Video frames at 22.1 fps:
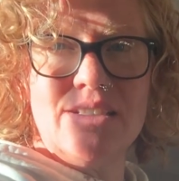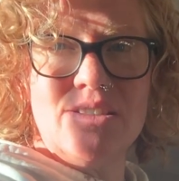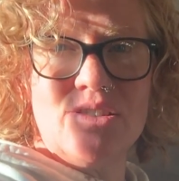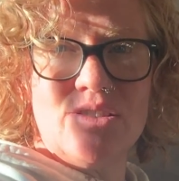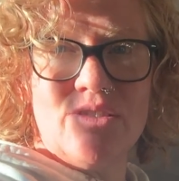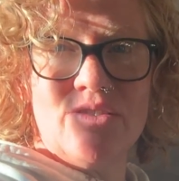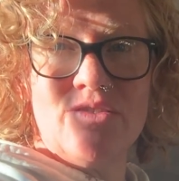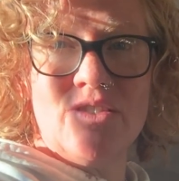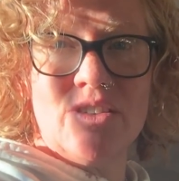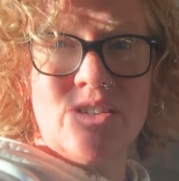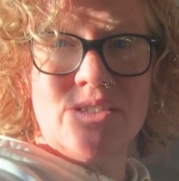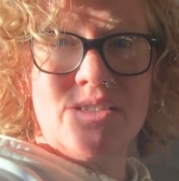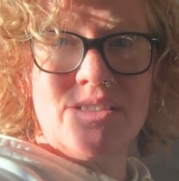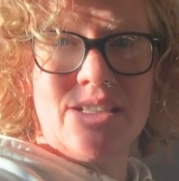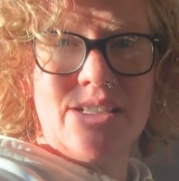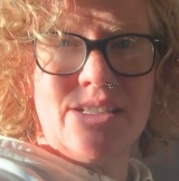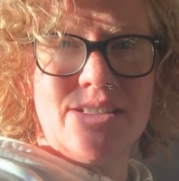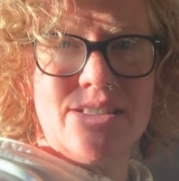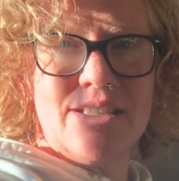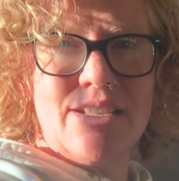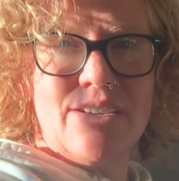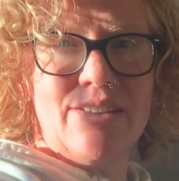is your first
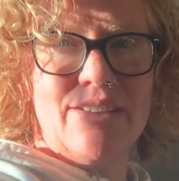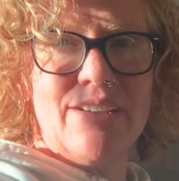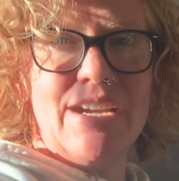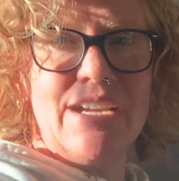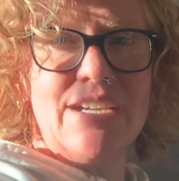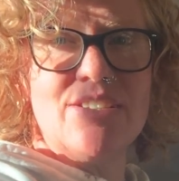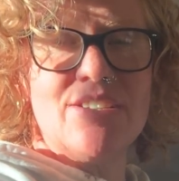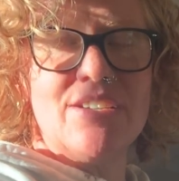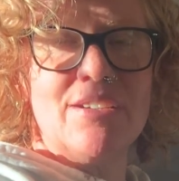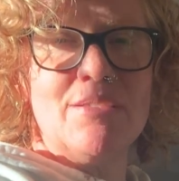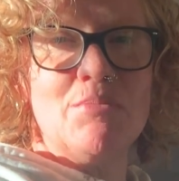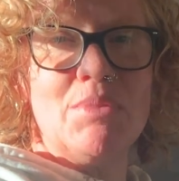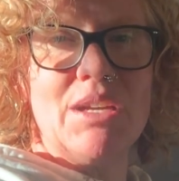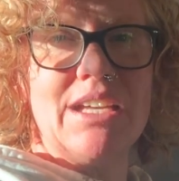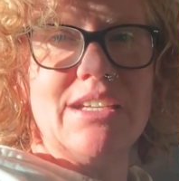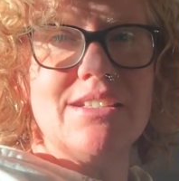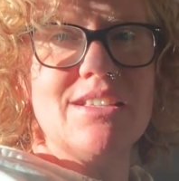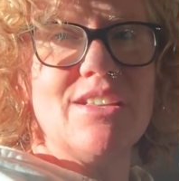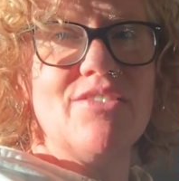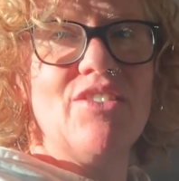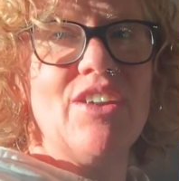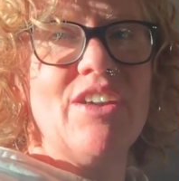consideration,
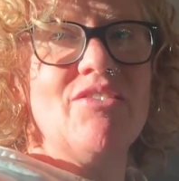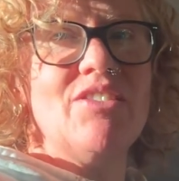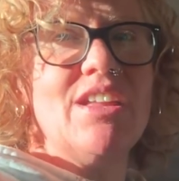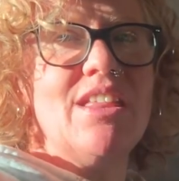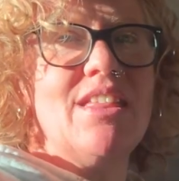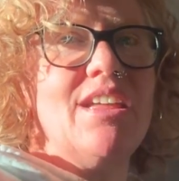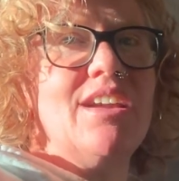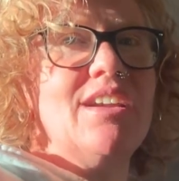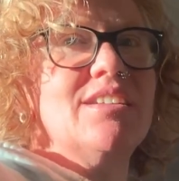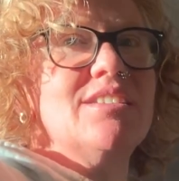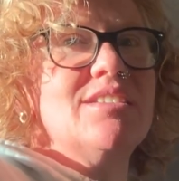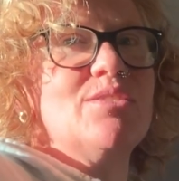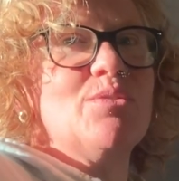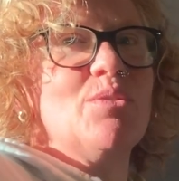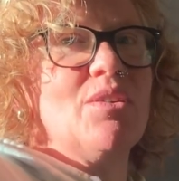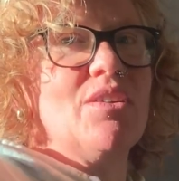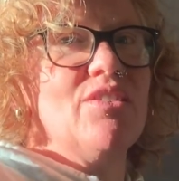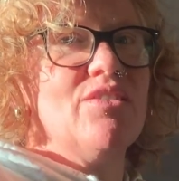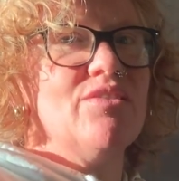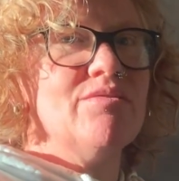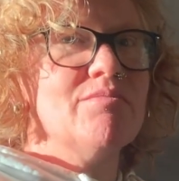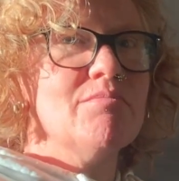because if everything is
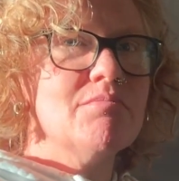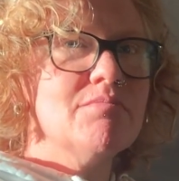sort of